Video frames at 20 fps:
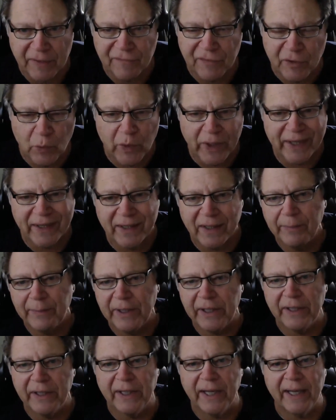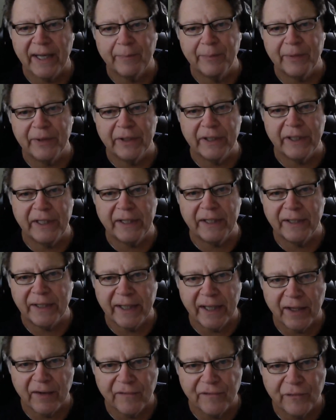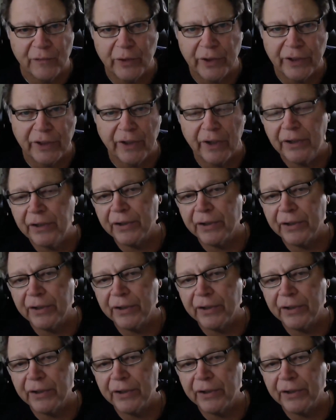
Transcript: If you want limited liability in California,